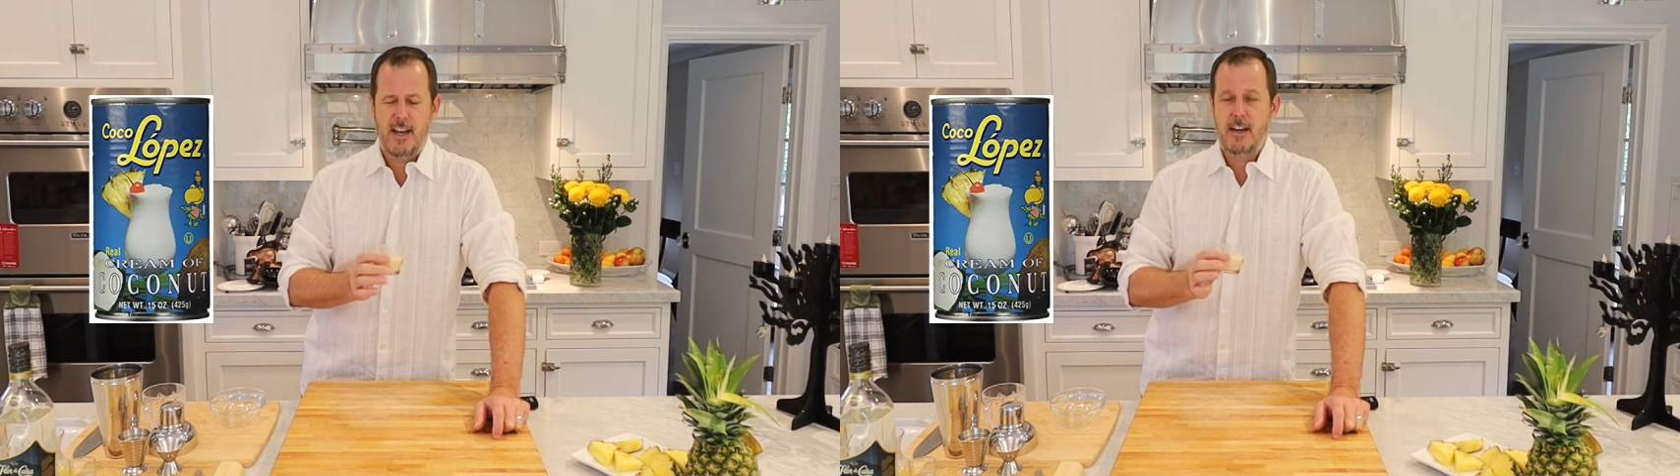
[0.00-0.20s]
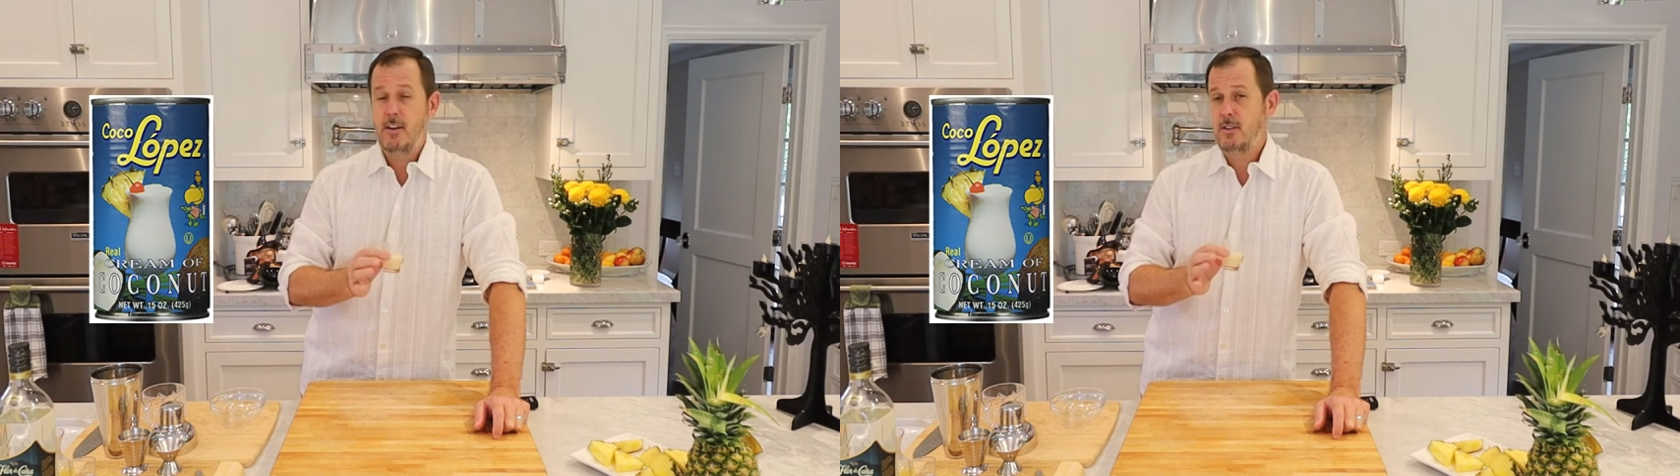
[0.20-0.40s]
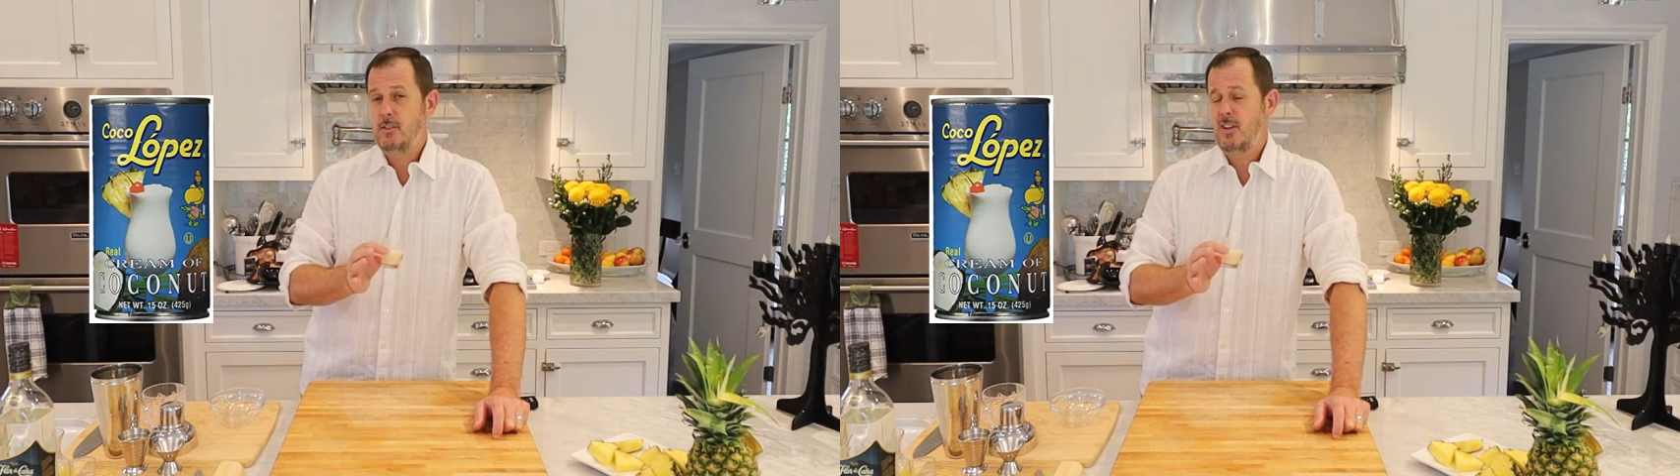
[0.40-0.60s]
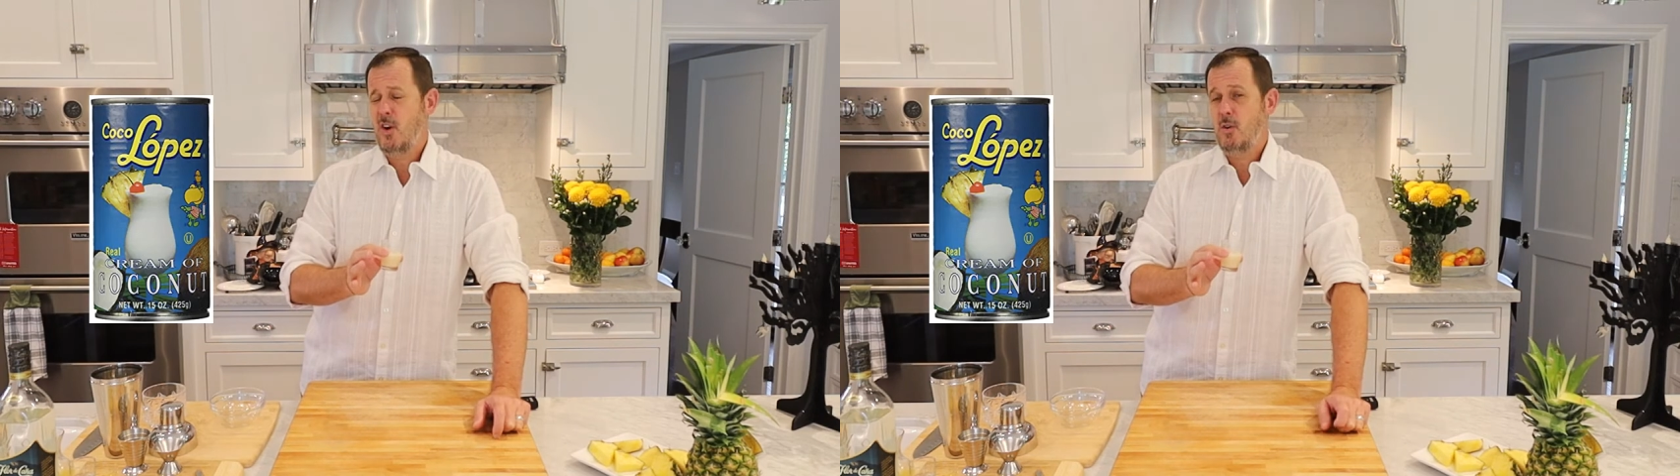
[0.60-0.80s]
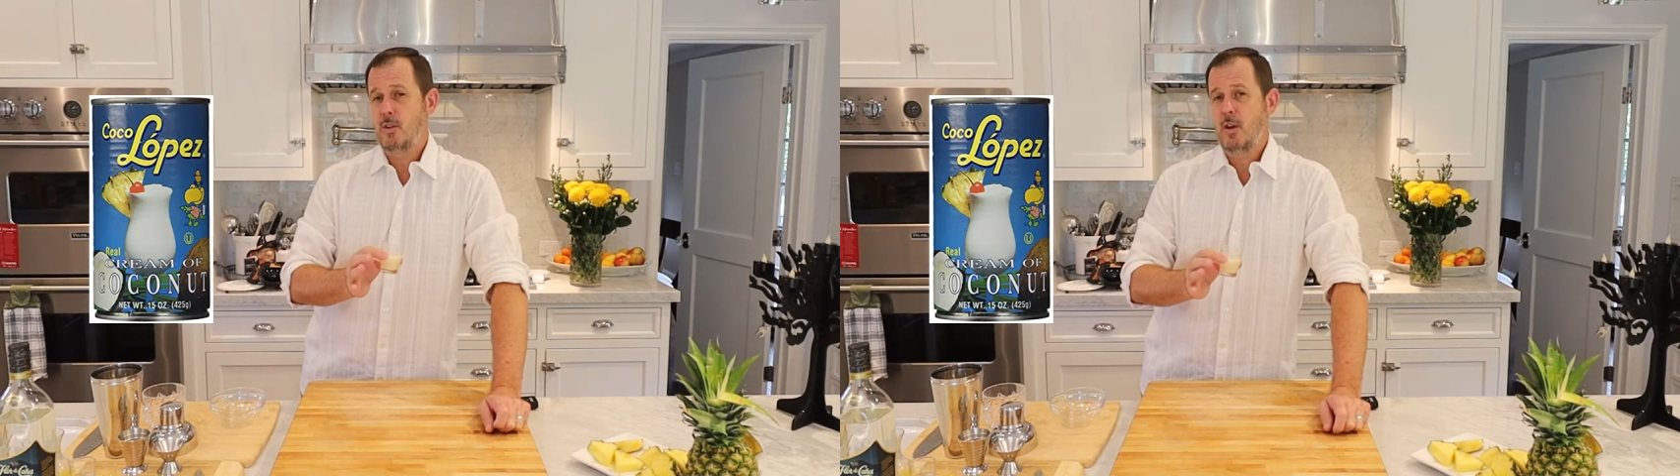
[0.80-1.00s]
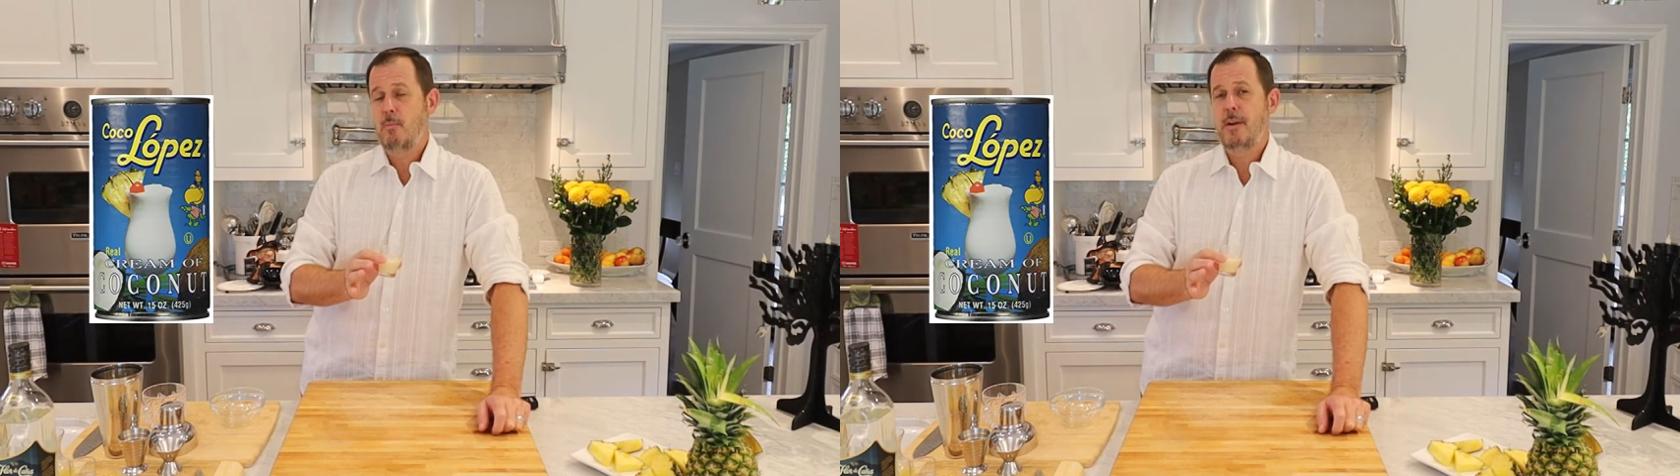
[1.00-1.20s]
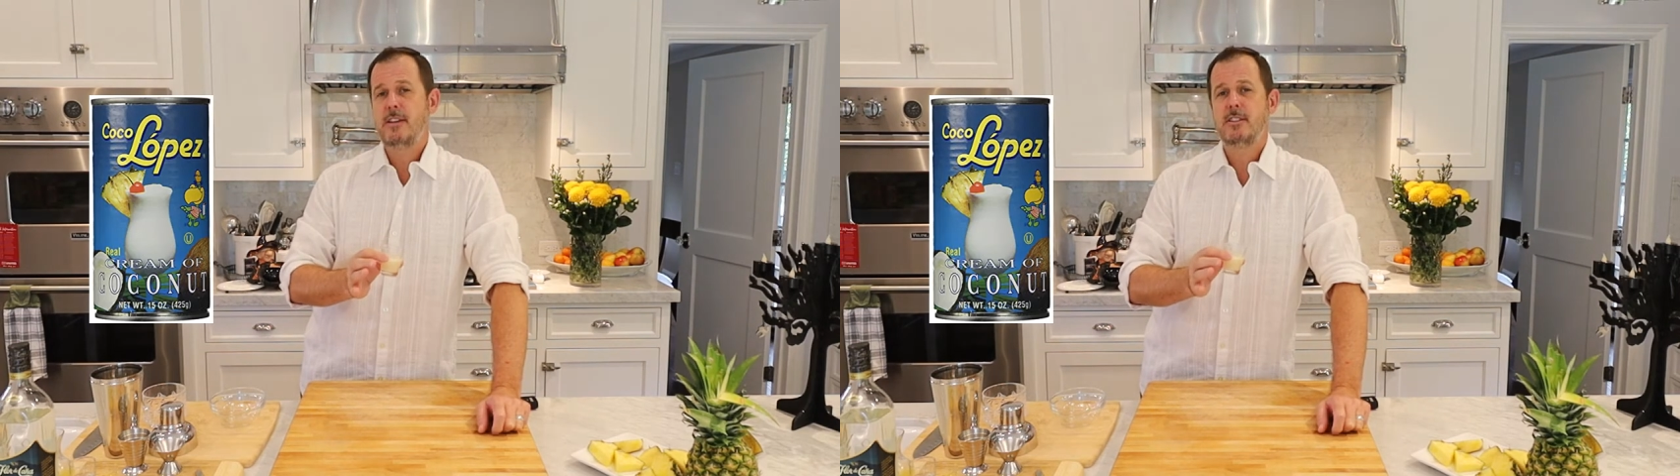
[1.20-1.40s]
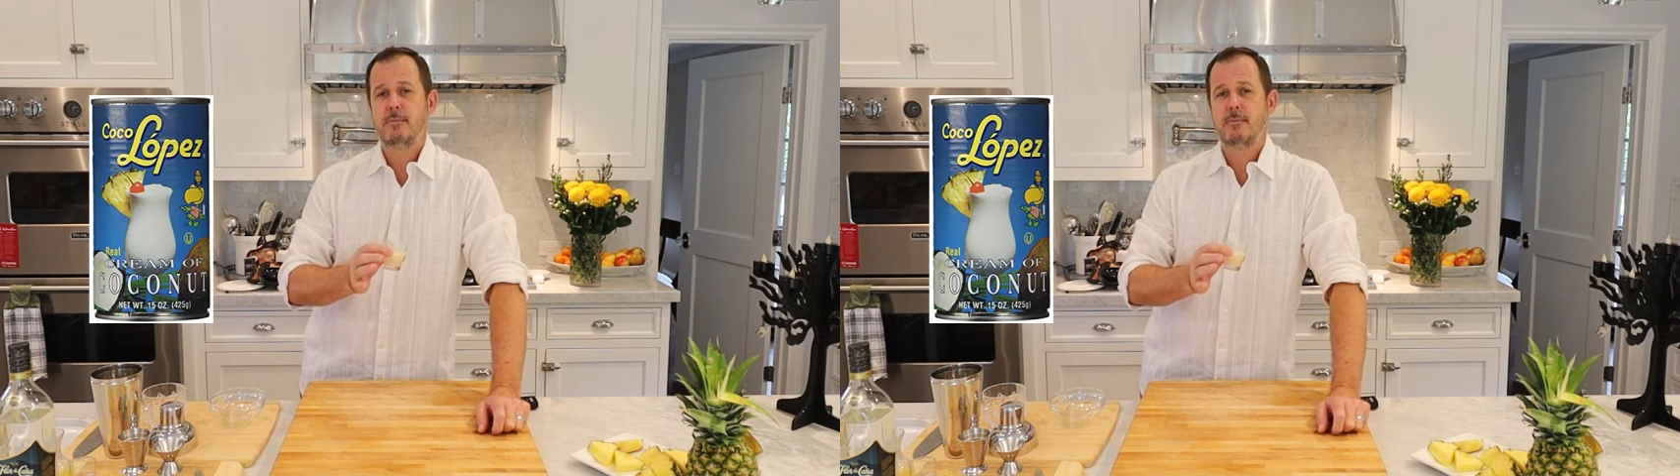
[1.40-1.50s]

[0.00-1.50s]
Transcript: I use Coco Lopez